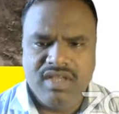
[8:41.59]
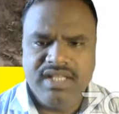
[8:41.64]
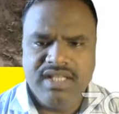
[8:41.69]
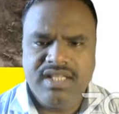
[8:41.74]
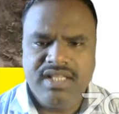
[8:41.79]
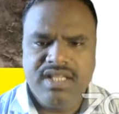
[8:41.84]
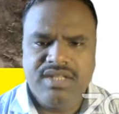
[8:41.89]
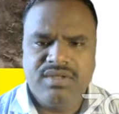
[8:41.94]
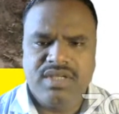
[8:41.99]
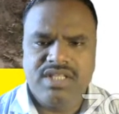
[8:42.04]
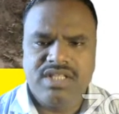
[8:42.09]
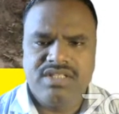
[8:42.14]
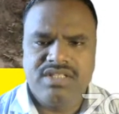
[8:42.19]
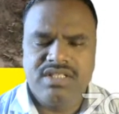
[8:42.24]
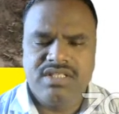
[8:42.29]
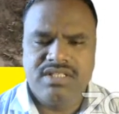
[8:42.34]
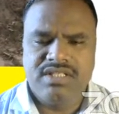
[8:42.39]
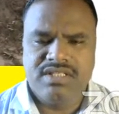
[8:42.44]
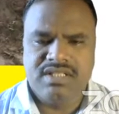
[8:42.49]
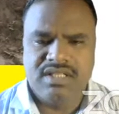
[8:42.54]
Here you can see
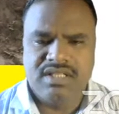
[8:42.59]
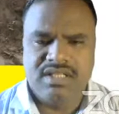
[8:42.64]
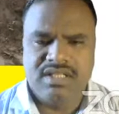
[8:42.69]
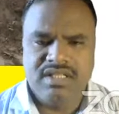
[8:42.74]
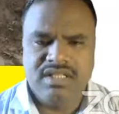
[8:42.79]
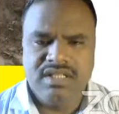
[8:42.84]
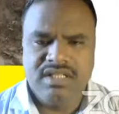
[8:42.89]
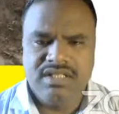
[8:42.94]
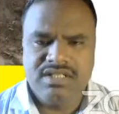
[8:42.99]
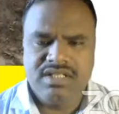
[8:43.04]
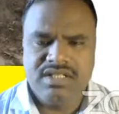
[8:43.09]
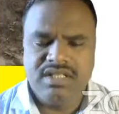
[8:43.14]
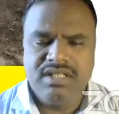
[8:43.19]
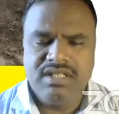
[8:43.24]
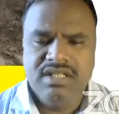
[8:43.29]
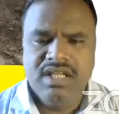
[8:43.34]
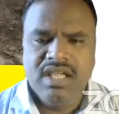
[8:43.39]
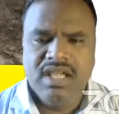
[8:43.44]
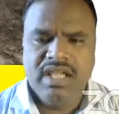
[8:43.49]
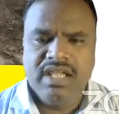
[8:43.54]
this heating,
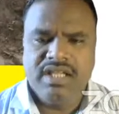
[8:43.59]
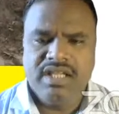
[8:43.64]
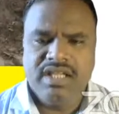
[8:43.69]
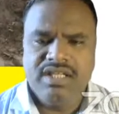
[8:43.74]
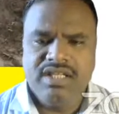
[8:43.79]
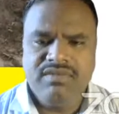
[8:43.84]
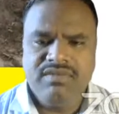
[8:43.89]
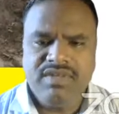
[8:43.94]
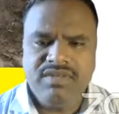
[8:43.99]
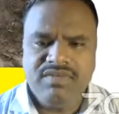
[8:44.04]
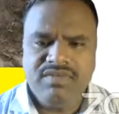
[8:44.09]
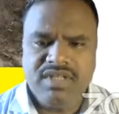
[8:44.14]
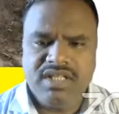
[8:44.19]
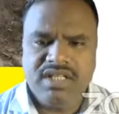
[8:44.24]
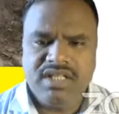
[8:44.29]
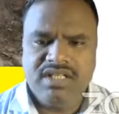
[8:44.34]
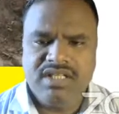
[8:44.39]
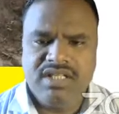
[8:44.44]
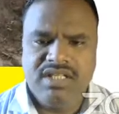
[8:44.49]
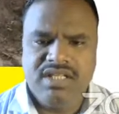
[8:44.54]
and even we
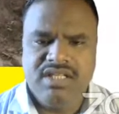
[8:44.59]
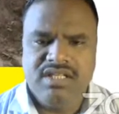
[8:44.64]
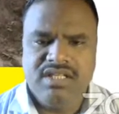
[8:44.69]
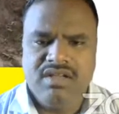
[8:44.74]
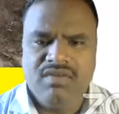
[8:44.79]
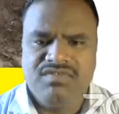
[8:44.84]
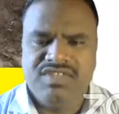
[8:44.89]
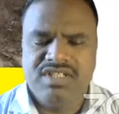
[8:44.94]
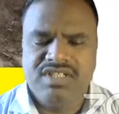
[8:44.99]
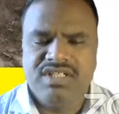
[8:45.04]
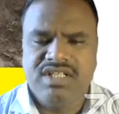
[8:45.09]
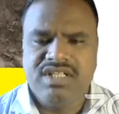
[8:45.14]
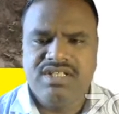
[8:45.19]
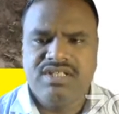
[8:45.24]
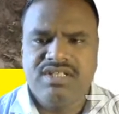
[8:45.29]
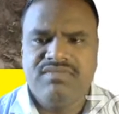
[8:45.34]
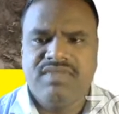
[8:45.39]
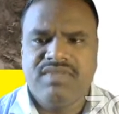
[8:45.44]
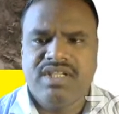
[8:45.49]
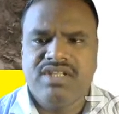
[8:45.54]
can after
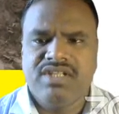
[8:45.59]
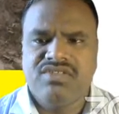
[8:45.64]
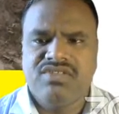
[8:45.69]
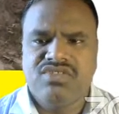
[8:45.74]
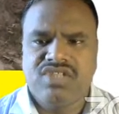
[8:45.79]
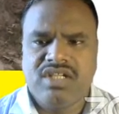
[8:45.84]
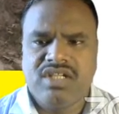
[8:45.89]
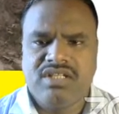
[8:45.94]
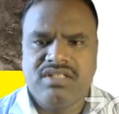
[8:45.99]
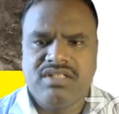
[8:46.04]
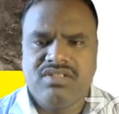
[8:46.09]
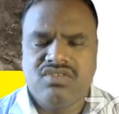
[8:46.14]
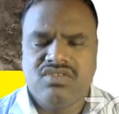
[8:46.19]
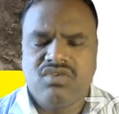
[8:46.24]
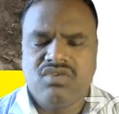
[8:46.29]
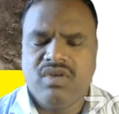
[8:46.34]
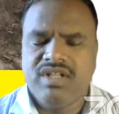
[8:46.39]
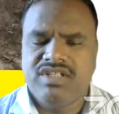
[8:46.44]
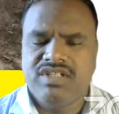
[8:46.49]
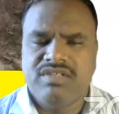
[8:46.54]
heating we can check the
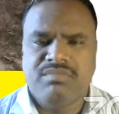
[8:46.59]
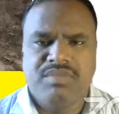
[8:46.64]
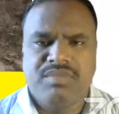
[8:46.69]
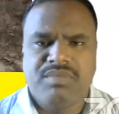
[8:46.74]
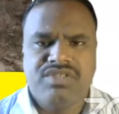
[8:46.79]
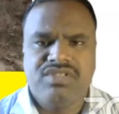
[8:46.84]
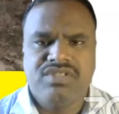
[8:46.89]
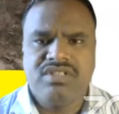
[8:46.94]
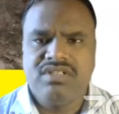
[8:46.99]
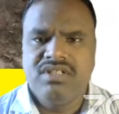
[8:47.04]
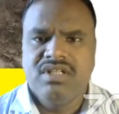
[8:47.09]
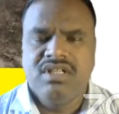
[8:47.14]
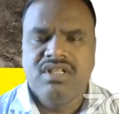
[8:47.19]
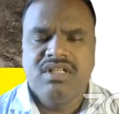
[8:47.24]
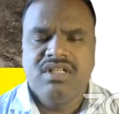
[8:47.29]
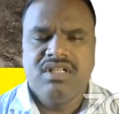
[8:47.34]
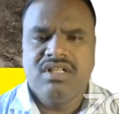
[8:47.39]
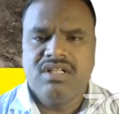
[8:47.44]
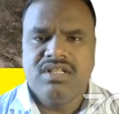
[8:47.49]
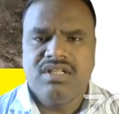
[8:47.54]
soil temperature.
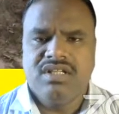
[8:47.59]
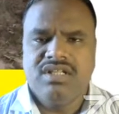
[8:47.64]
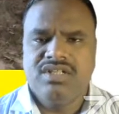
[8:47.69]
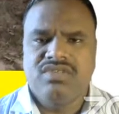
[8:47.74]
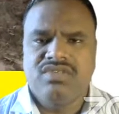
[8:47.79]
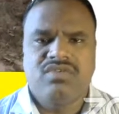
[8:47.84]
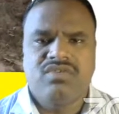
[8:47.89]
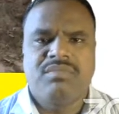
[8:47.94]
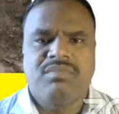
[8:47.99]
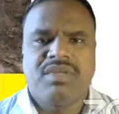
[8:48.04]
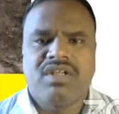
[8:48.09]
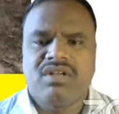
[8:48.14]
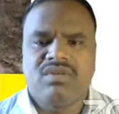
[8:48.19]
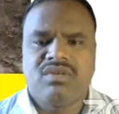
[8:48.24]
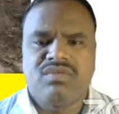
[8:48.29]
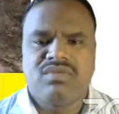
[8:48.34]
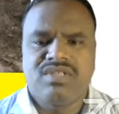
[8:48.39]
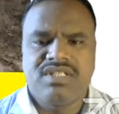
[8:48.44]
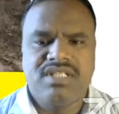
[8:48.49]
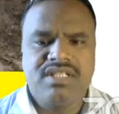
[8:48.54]
It will be
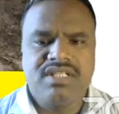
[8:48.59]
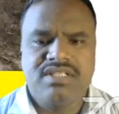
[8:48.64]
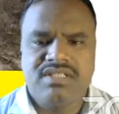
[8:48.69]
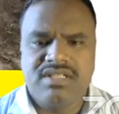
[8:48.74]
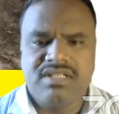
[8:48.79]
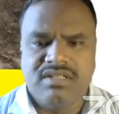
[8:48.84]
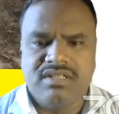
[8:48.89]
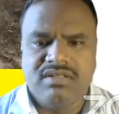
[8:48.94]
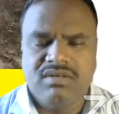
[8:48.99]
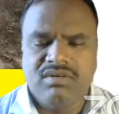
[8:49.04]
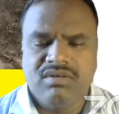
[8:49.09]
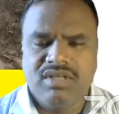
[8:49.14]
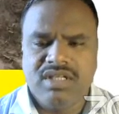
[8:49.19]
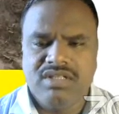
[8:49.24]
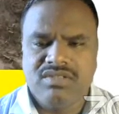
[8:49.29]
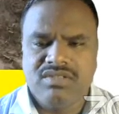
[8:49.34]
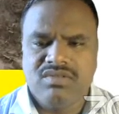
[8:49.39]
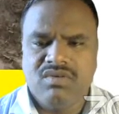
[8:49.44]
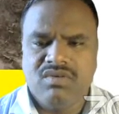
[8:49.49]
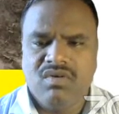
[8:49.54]
around 60. Okay,
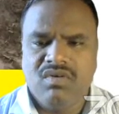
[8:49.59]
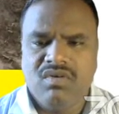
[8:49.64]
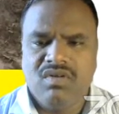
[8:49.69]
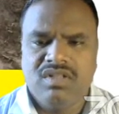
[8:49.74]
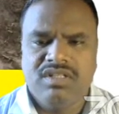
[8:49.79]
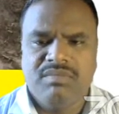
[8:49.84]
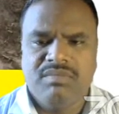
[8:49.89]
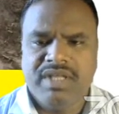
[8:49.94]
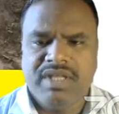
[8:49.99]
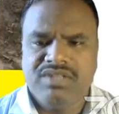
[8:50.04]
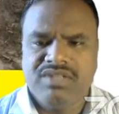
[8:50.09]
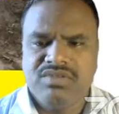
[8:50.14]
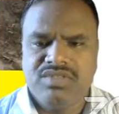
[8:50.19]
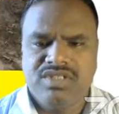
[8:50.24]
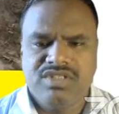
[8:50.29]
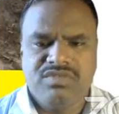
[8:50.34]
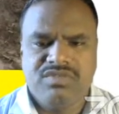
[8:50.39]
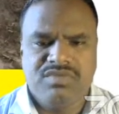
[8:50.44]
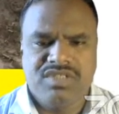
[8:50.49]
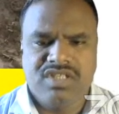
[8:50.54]
so all the
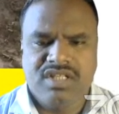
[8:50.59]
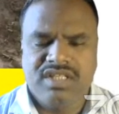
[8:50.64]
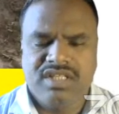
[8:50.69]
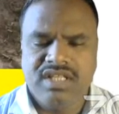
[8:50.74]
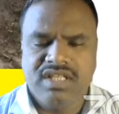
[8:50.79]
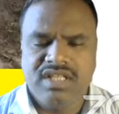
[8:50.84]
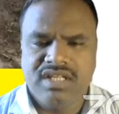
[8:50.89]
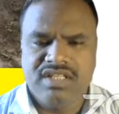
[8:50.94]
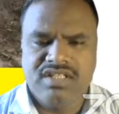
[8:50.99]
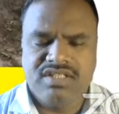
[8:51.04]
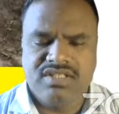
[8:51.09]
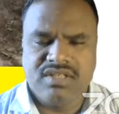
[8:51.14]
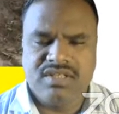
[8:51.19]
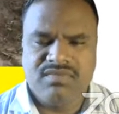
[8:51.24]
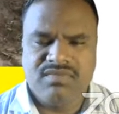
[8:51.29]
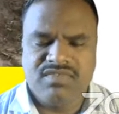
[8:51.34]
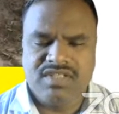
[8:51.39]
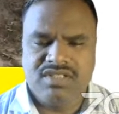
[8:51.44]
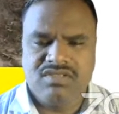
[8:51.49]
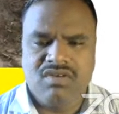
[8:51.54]
pathogens which are there in the
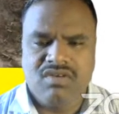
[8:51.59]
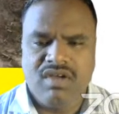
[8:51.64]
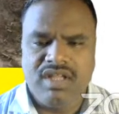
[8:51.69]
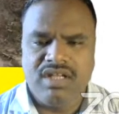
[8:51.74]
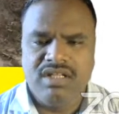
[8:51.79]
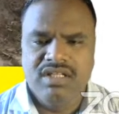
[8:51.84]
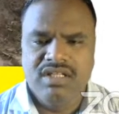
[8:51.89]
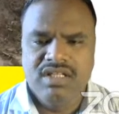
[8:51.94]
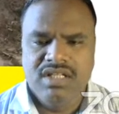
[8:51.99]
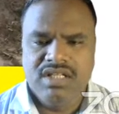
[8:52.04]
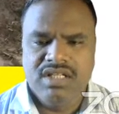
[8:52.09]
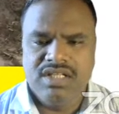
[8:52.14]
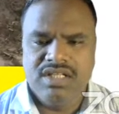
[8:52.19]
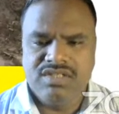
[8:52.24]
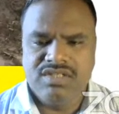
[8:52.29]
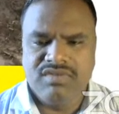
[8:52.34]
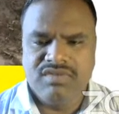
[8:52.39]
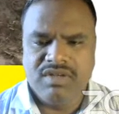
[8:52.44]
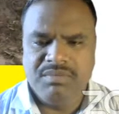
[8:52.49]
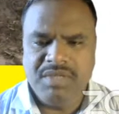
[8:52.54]
surface soil, it
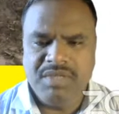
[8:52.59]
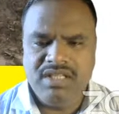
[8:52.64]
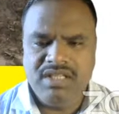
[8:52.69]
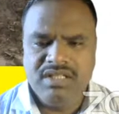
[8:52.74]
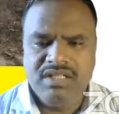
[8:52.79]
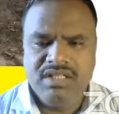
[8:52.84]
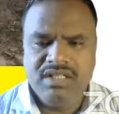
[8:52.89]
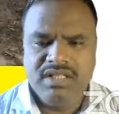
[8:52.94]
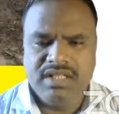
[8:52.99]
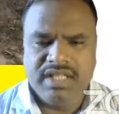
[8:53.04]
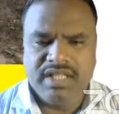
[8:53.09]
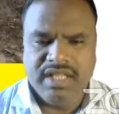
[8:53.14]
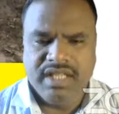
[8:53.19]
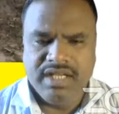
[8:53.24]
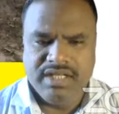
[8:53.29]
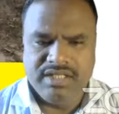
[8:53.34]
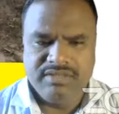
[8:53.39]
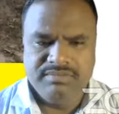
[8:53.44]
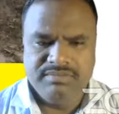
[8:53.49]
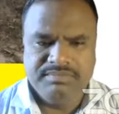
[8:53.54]
will be killed.